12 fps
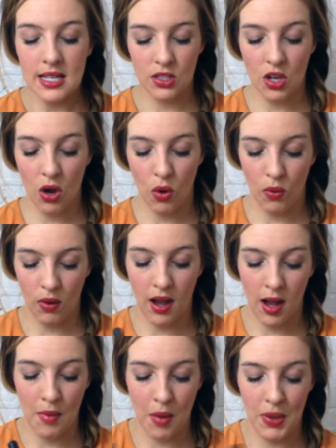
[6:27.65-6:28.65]
So
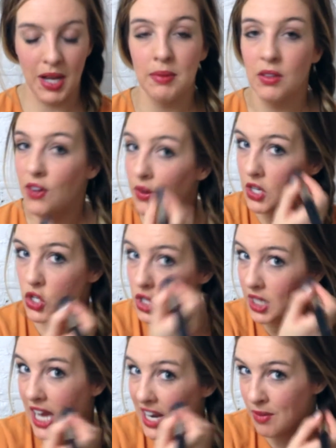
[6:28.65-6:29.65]
I'll pick up the
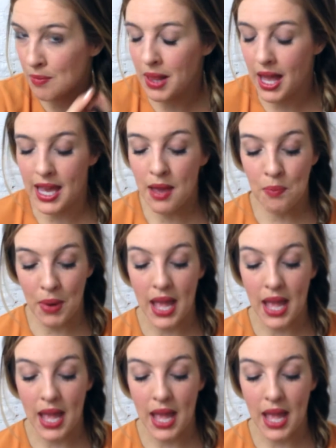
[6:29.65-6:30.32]
foundation and kind of apply it.